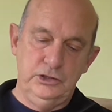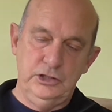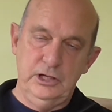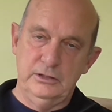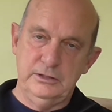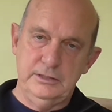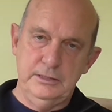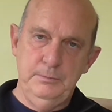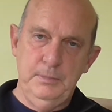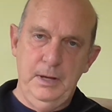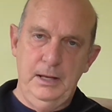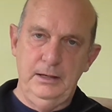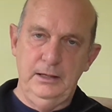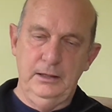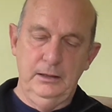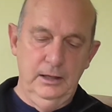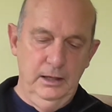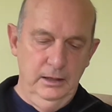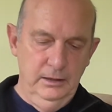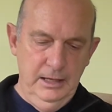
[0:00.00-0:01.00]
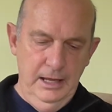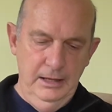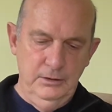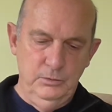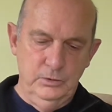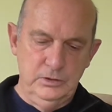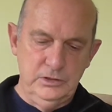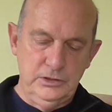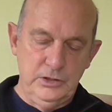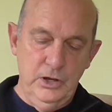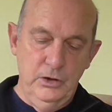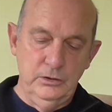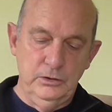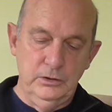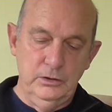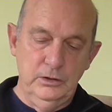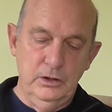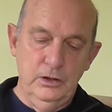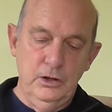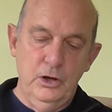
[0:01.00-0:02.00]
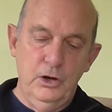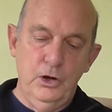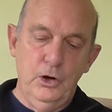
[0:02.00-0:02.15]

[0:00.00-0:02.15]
Chelsea Manning and Edward Snowden,